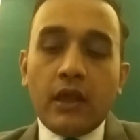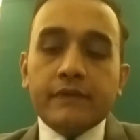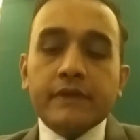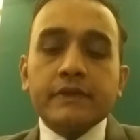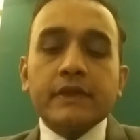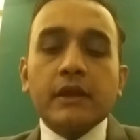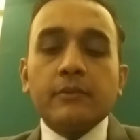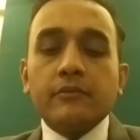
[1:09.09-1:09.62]
And
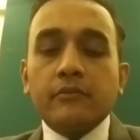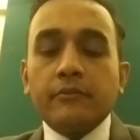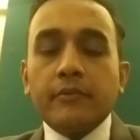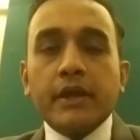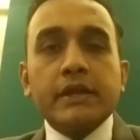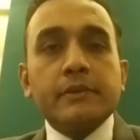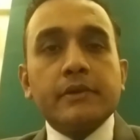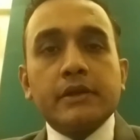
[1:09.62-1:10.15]
then there are
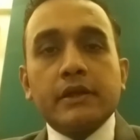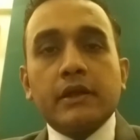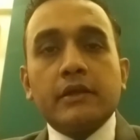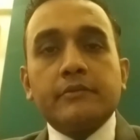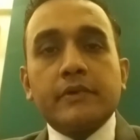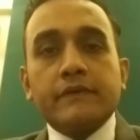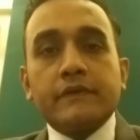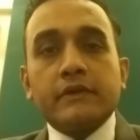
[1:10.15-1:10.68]
many
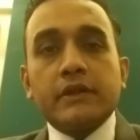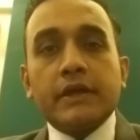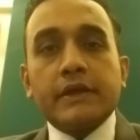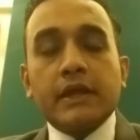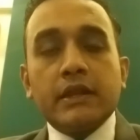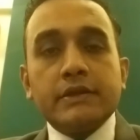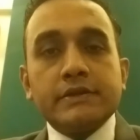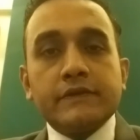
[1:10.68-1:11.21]
NBFCs
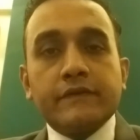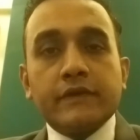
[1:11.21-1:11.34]
like L&T